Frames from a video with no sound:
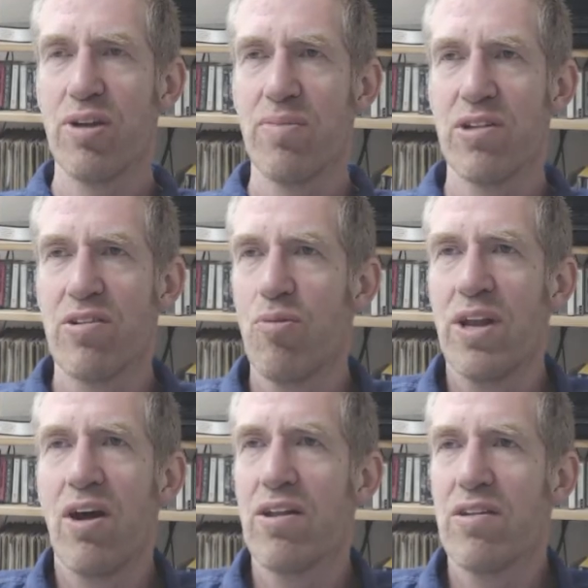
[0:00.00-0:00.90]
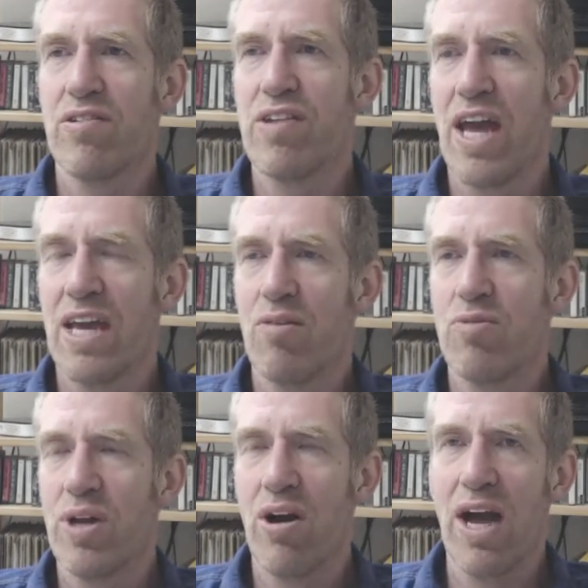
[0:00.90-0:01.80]
treatment. So we're not
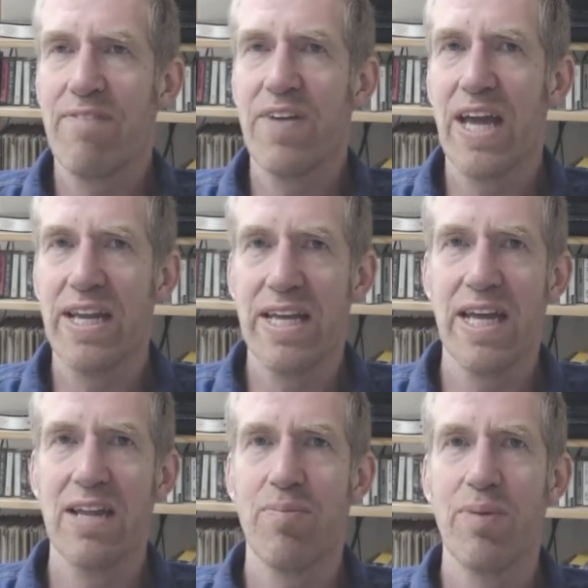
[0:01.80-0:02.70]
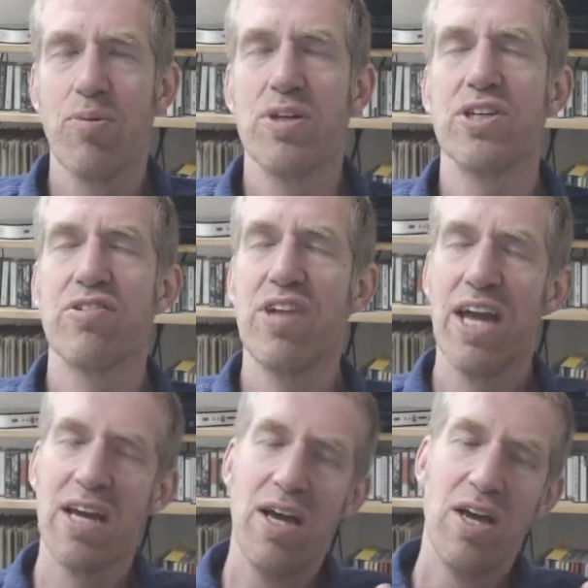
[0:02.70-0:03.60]
advocating killing people. We're just
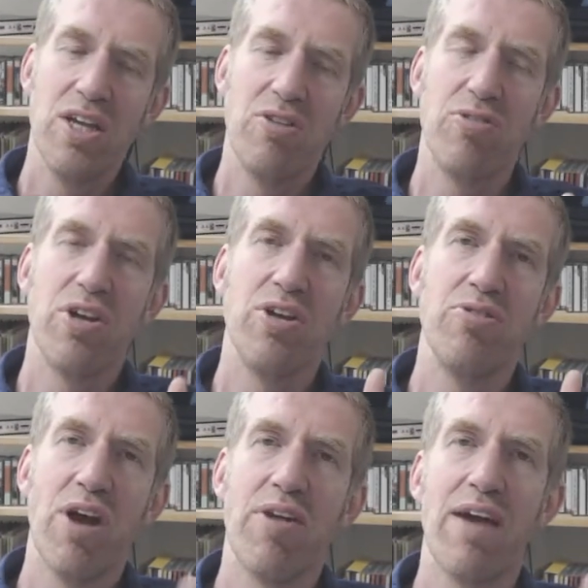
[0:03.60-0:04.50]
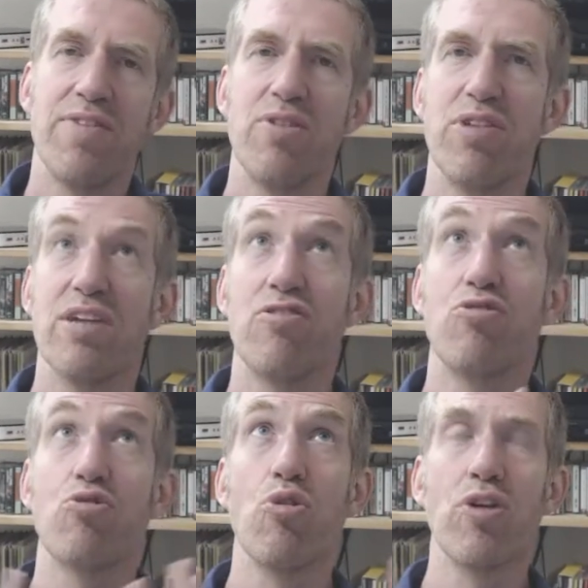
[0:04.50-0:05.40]
saying you don't have to use
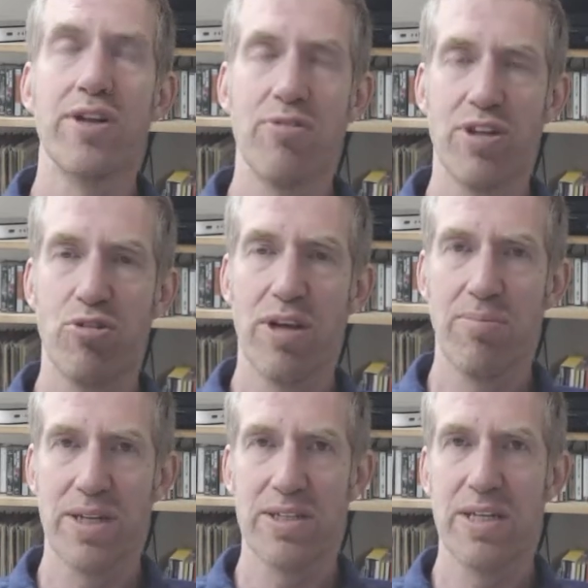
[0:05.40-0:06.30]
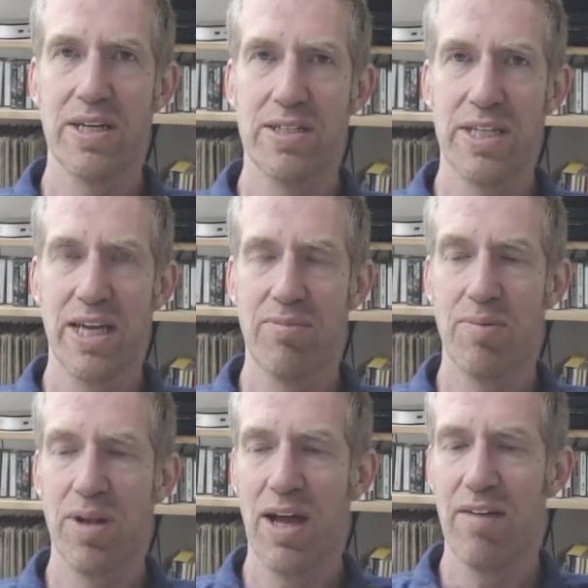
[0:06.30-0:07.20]
extraordinary treatment to
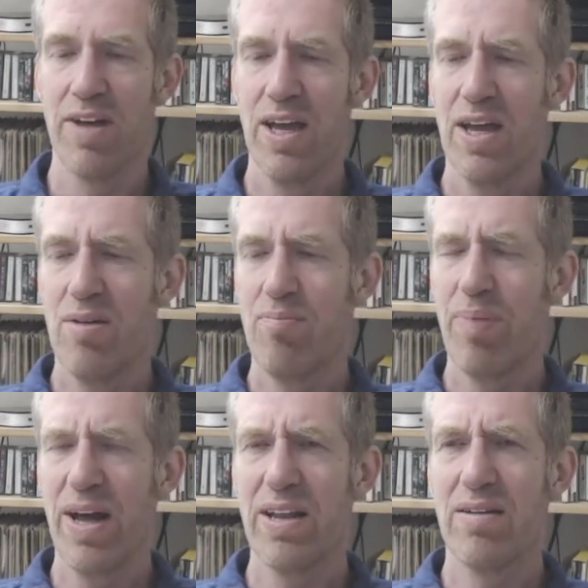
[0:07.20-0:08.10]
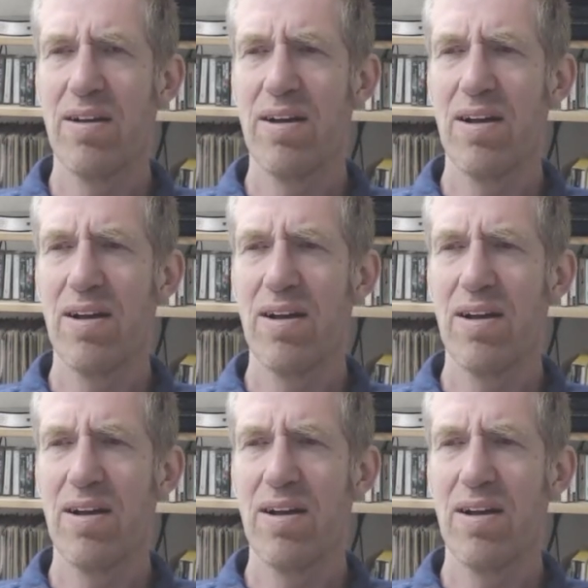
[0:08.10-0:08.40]
keep them alive. But